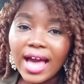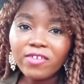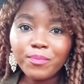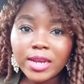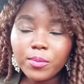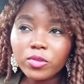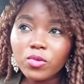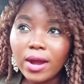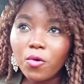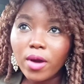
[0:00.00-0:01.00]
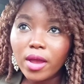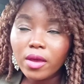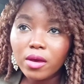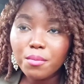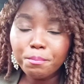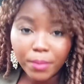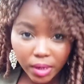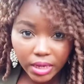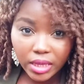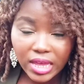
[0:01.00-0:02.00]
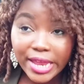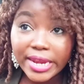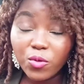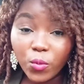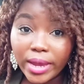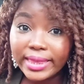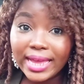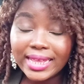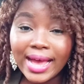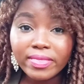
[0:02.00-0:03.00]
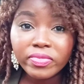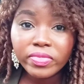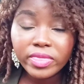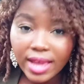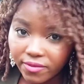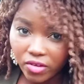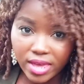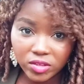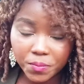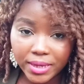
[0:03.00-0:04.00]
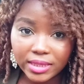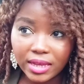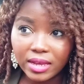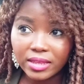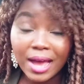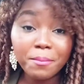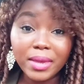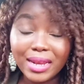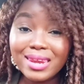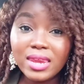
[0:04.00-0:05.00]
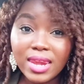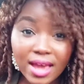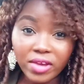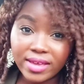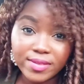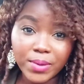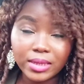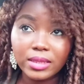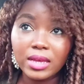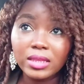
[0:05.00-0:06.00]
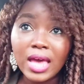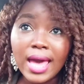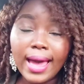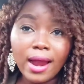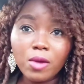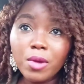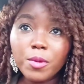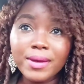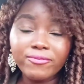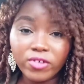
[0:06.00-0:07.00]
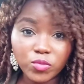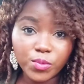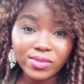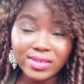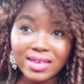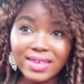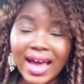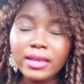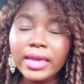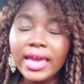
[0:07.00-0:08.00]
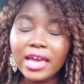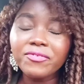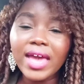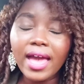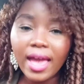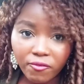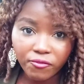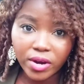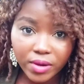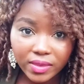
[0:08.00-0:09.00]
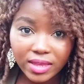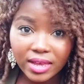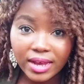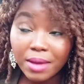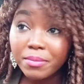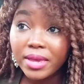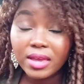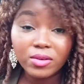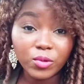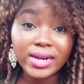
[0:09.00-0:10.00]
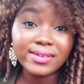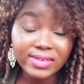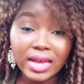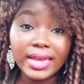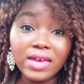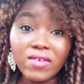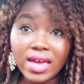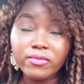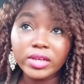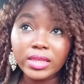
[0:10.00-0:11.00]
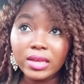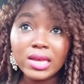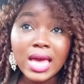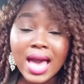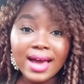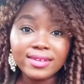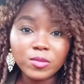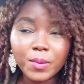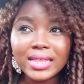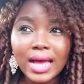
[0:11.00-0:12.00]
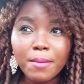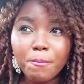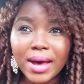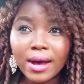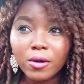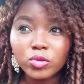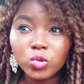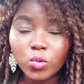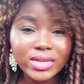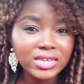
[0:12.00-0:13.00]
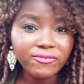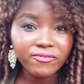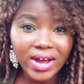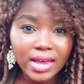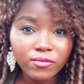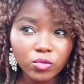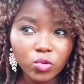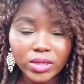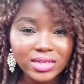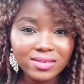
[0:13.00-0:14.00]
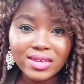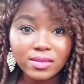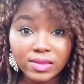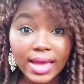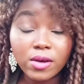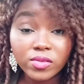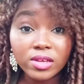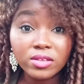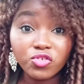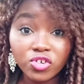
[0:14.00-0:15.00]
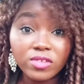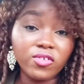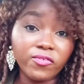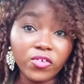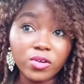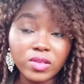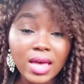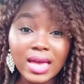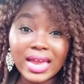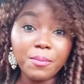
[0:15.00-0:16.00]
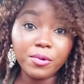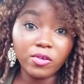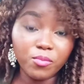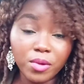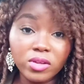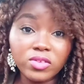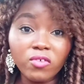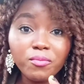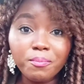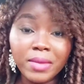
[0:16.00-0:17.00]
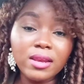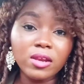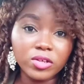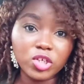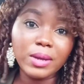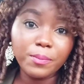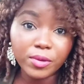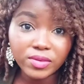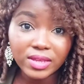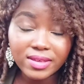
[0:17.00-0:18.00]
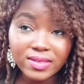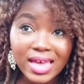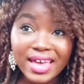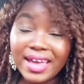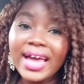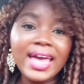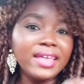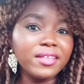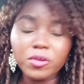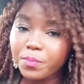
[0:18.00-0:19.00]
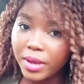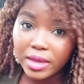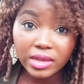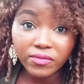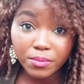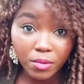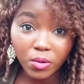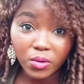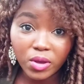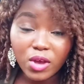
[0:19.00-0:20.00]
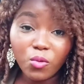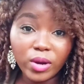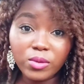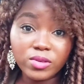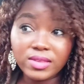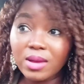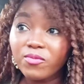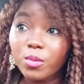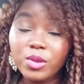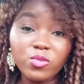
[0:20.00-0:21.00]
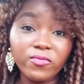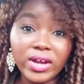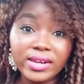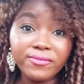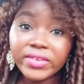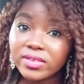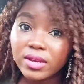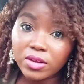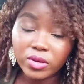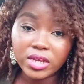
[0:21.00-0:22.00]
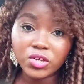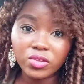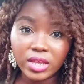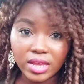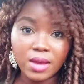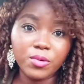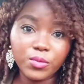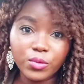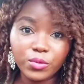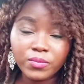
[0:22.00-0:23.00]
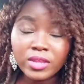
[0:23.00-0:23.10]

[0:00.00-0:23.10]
I've been able to acquire money in a way that I never expected. I mean, never expected. I remember my first business, I gave everything. I mean, when I say I gave everything, I spent about 25 to 26,000 just the first couple of months of me launching my business. And I ended up paying even more when it was time for me to find a physical location in Cameroon.